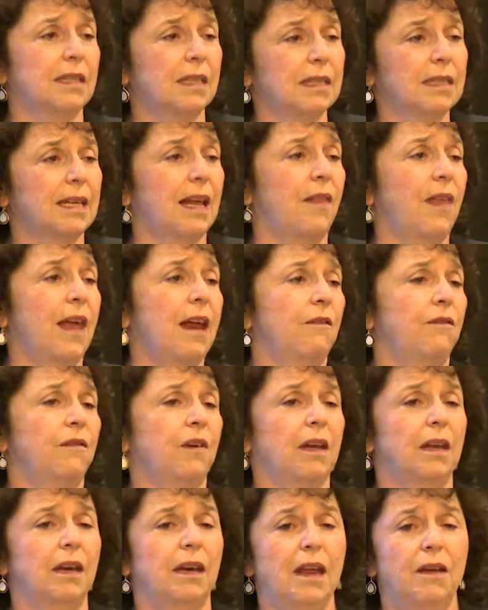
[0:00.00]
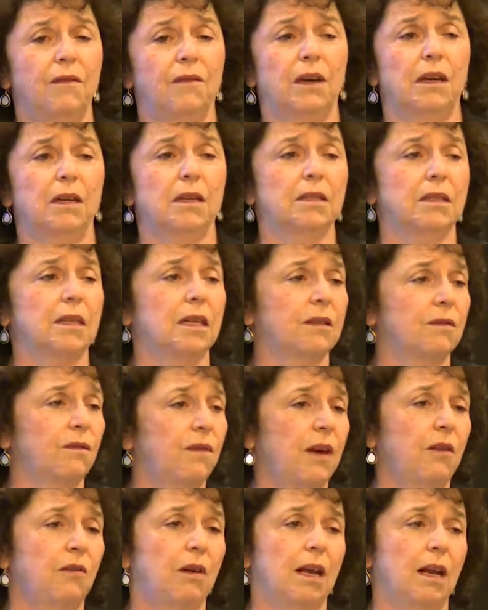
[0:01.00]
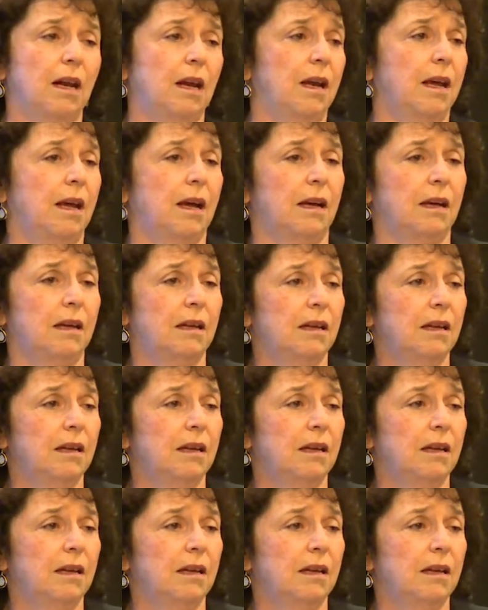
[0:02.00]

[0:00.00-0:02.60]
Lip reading: the South African evidence is very clear.